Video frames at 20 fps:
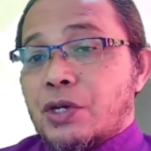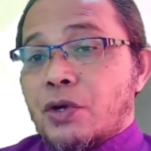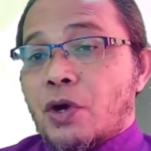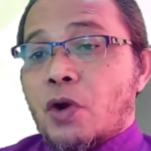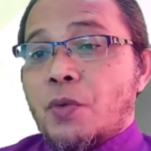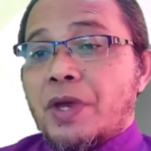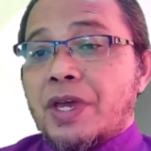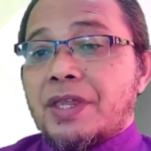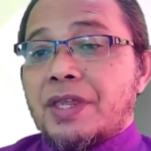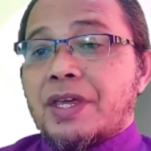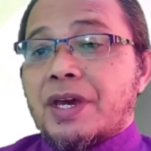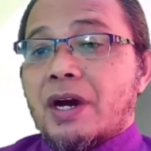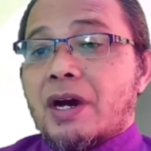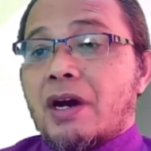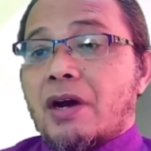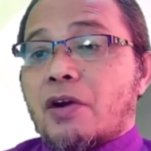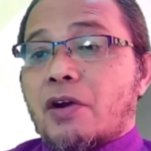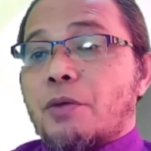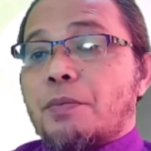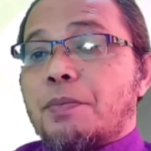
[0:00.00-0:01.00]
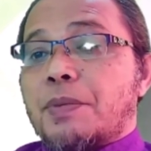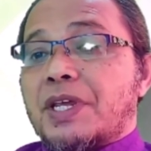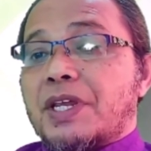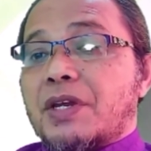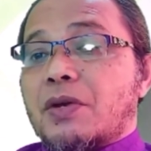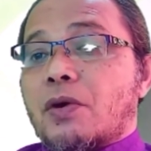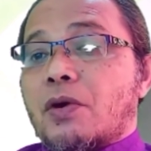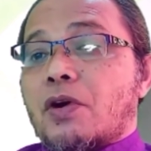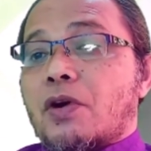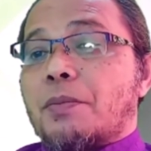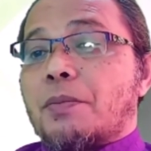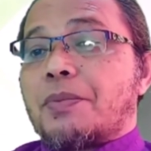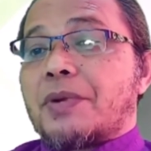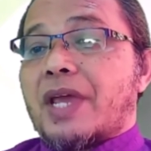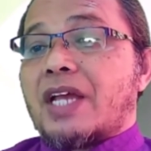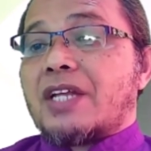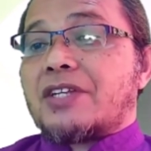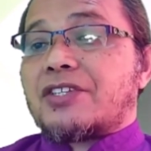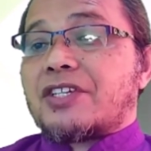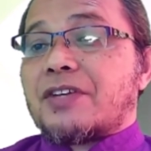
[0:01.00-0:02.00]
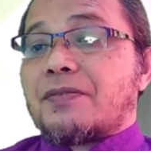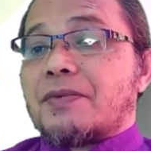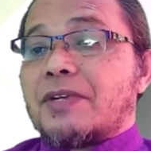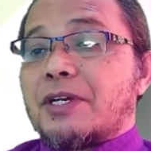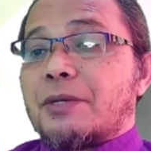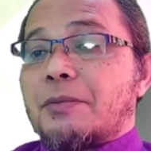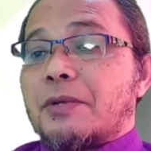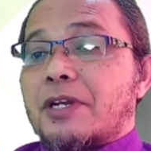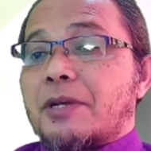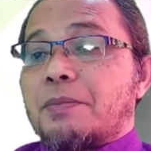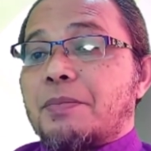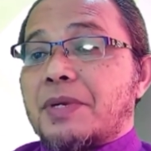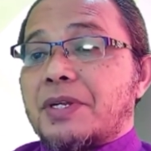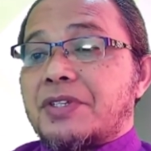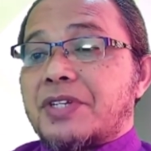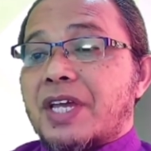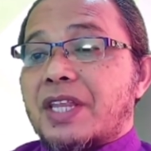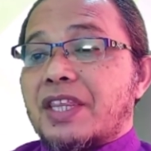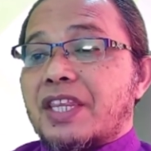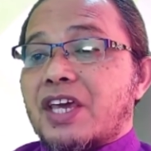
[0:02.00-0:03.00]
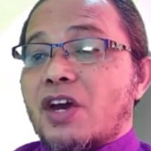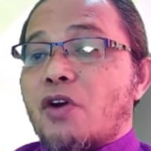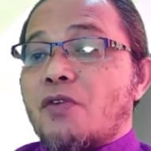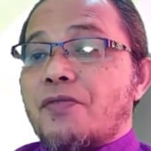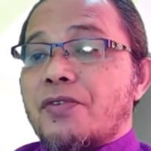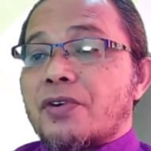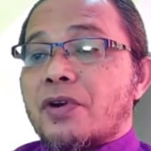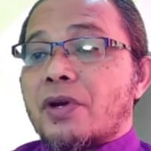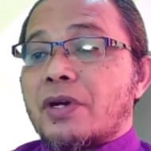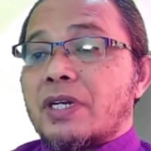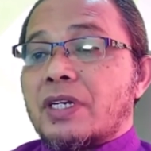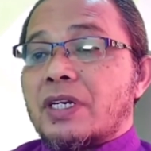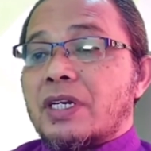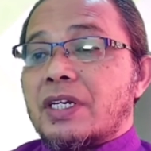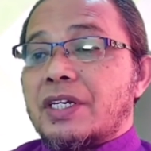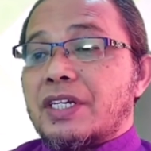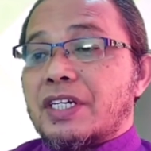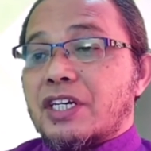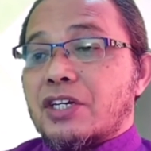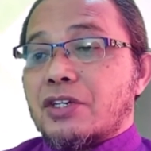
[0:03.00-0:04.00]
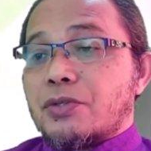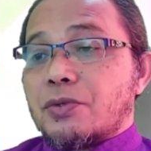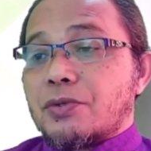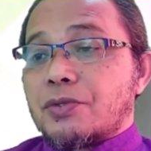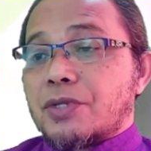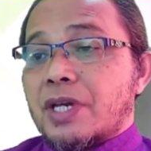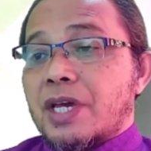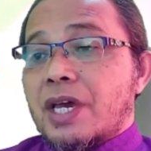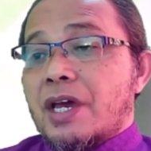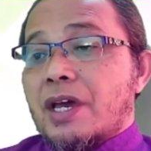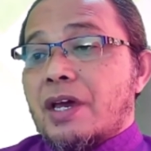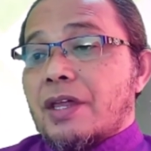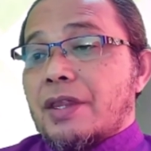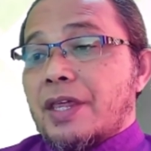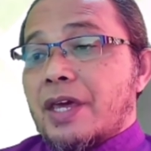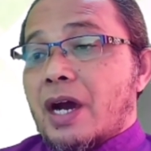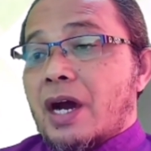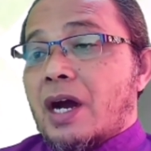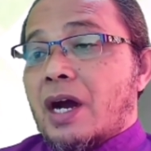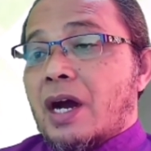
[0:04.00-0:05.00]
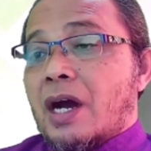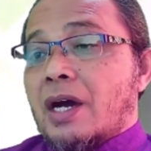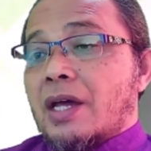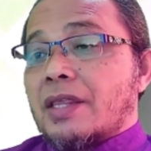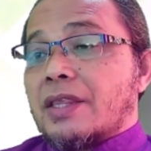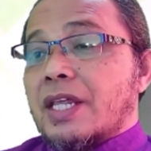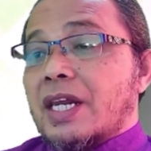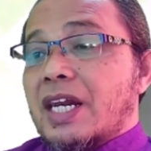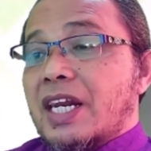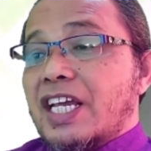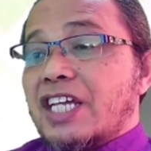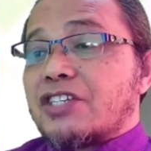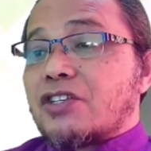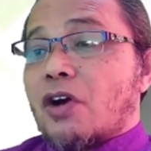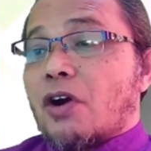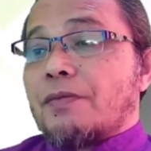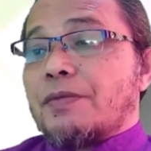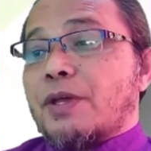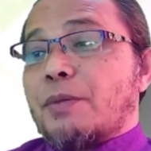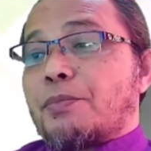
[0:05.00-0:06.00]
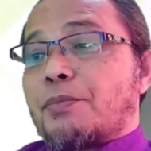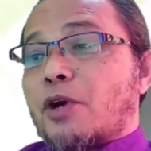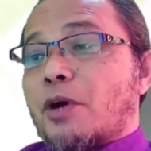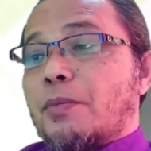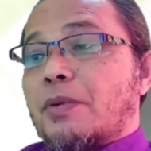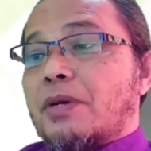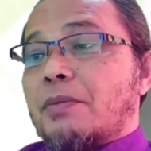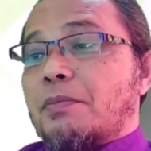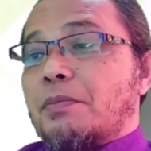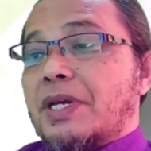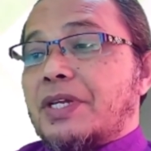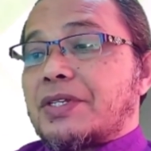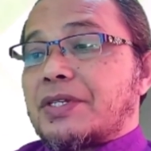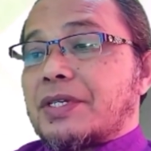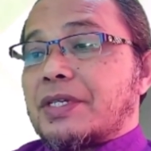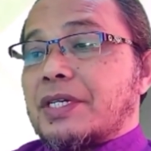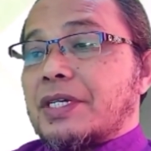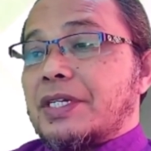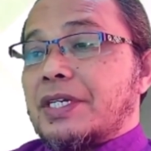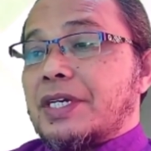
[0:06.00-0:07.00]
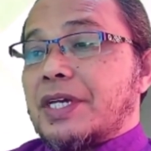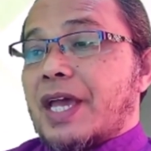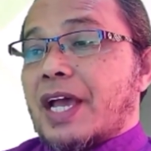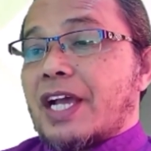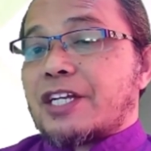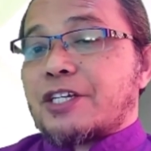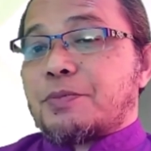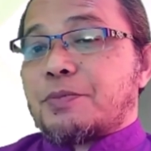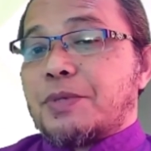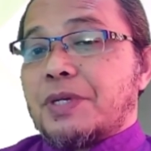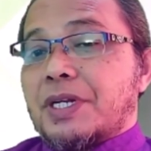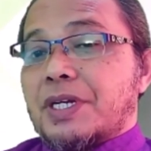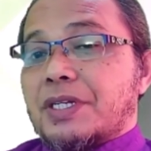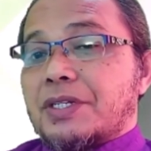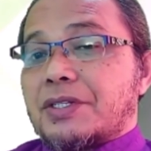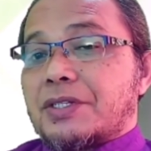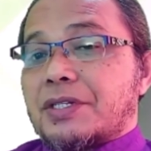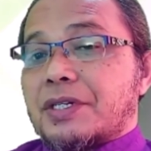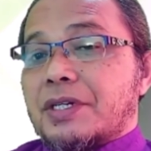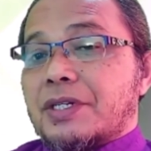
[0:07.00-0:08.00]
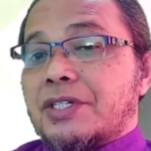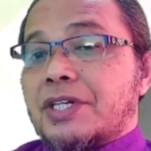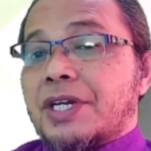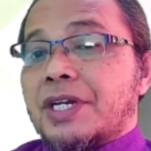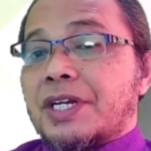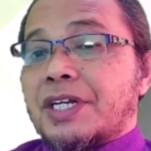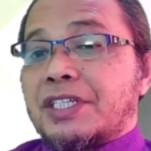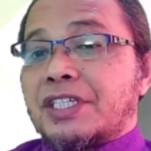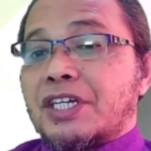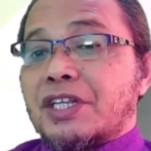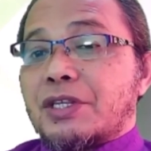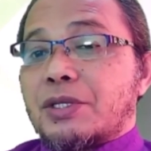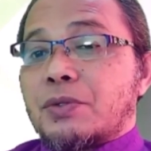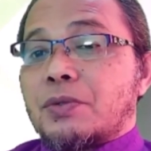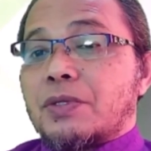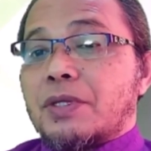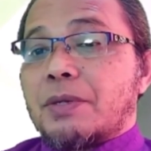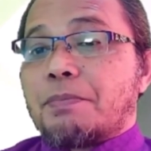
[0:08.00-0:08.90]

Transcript: In no way they are complete or comprehensively represent the overall learning issues. They are the list of the problem-based learning experience generated